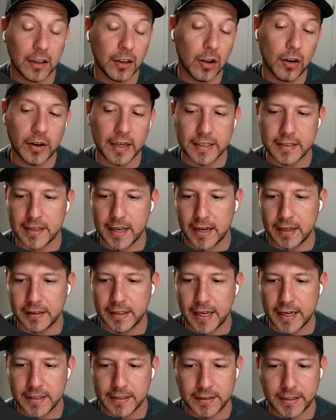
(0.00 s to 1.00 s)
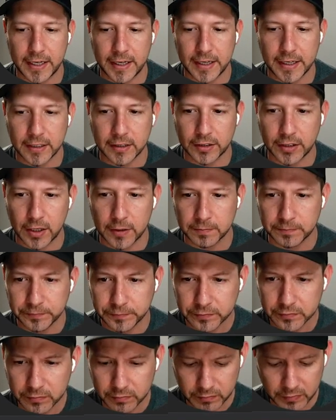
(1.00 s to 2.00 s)
long is that is taking. So
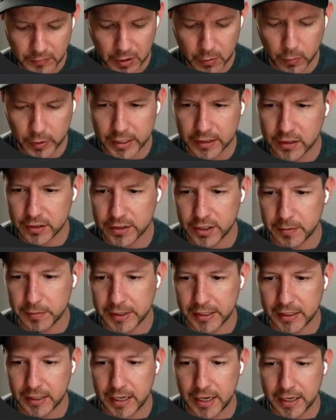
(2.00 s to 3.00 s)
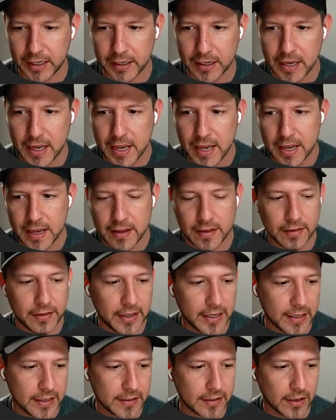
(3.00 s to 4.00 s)
we can do something like
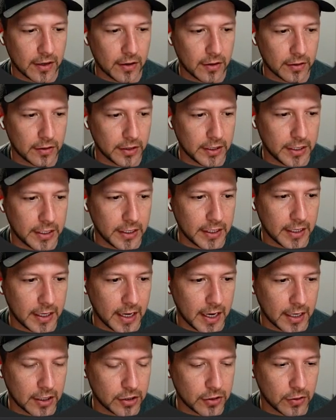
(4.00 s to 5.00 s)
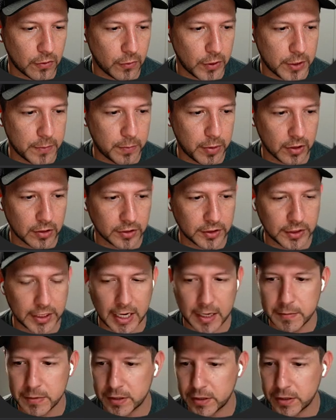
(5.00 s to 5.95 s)
this on the actual response time.